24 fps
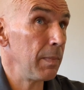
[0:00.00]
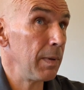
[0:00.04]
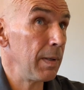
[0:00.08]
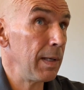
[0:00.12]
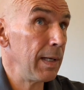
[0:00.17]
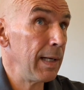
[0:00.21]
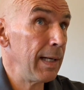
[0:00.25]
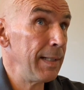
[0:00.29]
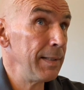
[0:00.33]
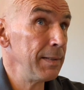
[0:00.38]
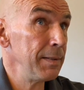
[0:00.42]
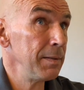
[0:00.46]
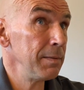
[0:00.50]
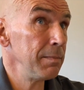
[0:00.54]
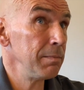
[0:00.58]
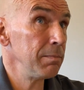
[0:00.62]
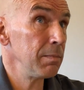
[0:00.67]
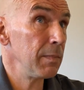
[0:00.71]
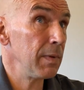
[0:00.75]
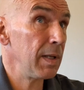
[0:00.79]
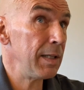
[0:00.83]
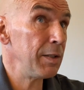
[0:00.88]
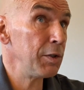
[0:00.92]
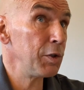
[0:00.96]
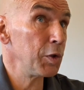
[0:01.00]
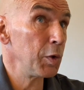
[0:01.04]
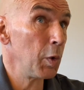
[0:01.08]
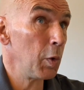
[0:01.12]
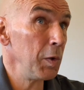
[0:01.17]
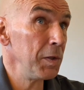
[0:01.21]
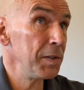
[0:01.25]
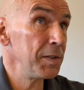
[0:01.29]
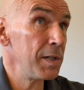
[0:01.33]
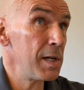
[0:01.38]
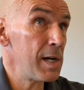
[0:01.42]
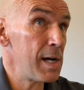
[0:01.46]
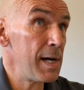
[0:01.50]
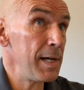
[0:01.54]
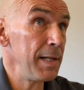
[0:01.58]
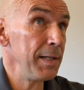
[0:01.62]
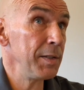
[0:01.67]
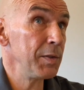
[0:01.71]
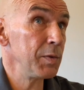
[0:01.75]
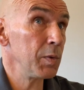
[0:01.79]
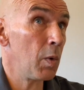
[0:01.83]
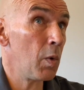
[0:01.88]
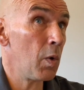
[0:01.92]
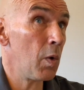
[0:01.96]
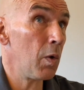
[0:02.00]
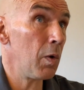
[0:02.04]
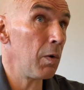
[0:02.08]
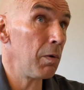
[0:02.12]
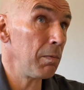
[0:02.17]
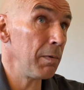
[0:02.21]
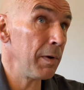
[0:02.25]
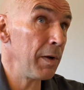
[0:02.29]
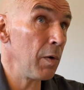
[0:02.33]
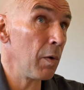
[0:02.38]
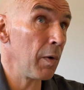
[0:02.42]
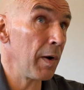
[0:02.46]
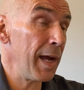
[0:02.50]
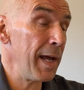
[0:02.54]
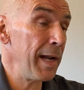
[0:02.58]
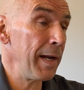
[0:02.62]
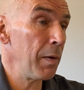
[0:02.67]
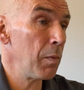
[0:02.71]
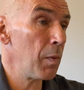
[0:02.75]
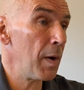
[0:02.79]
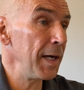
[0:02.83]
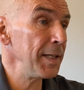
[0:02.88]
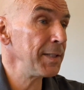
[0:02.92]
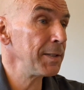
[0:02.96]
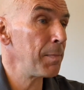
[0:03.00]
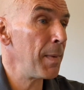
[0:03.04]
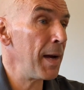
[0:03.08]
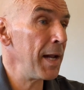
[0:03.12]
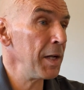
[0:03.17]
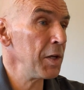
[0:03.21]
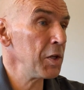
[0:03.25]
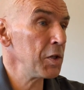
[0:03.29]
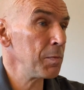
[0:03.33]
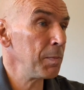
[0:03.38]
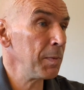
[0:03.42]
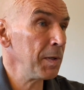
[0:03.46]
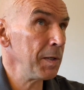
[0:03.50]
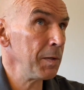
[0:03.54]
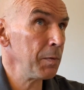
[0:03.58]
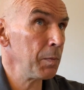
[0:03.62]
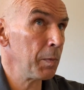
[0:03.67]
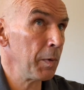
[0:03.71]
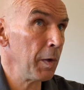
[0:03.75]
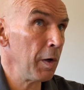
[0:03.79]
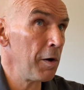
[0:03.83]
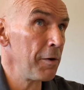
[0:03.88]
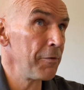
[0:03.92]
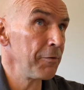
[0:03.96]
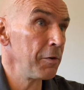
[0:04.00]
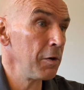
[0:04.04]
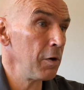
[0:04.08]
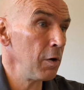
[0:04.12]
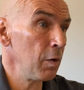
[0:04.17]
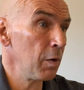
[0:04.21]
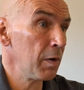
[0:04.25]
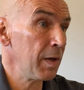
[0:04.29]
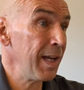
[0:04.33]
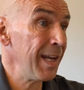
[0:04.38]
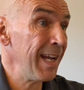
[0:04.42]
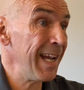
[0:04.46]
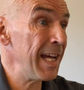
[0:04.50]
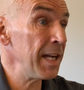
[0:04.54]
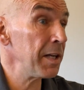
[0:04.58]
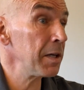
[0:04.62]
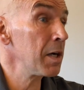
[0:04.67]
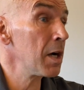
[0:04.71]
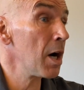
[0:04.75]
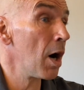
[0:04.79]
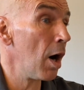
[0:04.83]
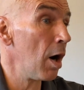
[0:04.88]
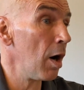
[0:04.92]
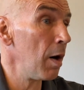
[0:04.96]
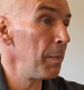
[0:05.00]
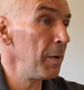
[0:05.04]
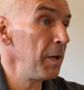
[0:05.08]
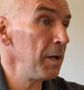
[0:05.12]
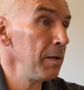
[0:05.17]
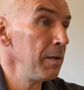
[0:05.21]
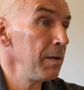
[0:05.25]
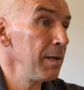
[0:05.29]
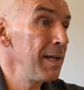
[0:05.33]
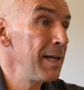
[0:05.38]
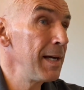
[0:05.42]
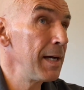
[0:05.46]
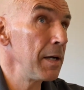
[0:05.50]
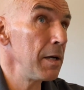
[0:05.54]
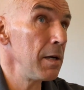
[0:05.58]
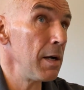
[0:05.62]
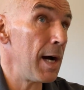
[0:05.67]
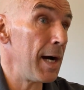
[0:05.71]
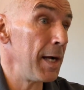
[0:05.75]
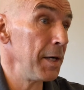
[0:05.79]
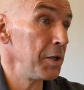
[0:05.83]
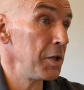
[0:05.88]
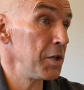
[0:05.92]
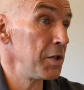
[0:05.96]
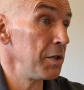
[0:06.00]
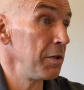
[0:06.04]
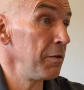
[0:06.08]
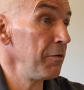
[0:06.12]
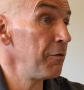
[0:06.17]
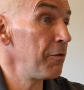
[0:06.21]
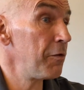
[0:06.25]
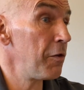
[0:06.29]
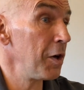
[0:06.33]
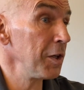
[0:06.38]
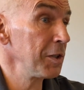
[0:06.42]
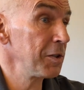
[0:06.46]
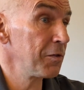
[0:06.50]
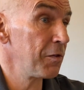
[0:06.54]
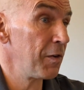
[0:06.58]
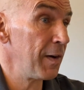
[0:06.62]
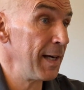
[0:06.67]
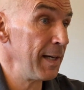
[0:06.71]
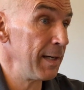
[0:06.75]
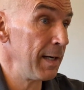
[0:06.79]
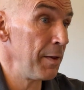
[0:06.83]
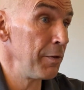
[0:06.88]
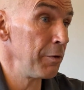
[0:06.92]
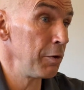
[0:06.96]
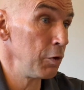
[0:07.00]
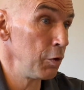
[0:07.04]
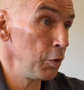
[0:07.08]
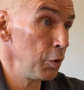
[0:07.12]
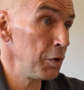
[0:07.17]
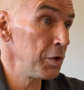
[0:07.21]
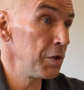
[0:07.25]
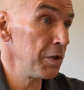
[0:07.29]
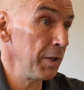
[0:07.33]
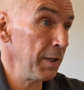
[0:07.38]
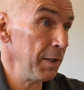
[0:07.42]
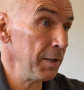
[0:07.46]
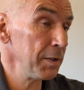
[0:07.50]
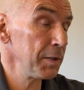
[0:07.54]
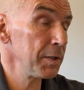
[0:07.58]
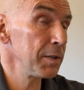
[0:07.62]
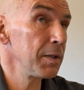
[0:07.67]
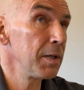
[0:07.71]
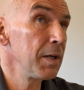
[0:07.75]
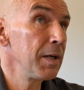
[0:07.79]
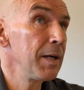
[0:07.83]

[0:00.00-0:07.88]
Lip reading: In soil science or in organic waste management, we're often looking at carbon, nitrogen, phosphate, and the nutrients.